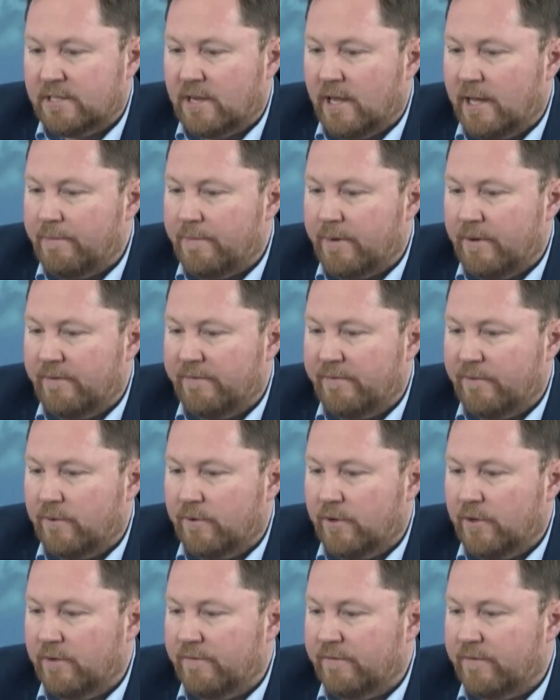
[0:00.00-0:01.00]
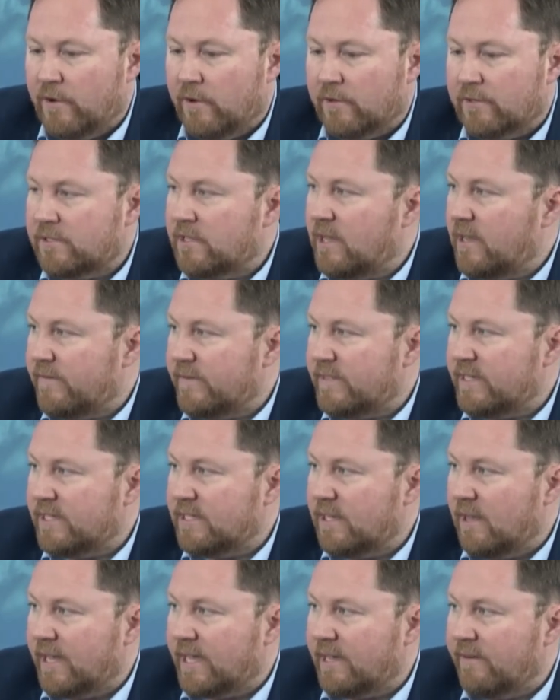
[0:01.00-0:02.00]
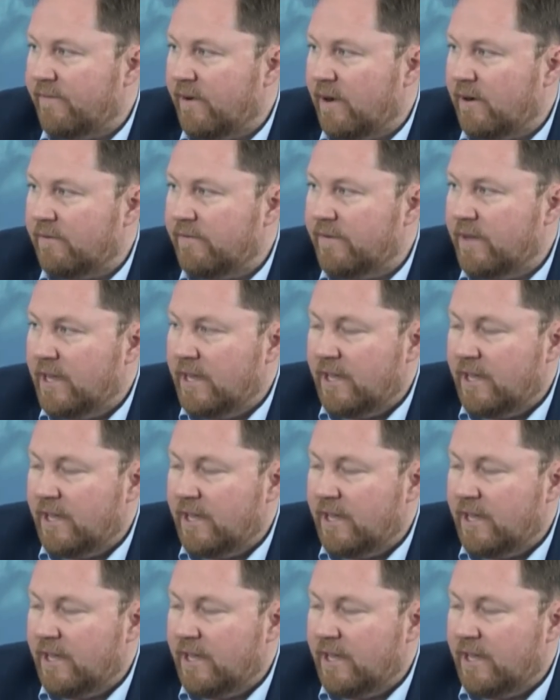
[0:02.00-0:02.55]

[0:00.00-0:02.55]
like BlueFort, who've got services like Evolve,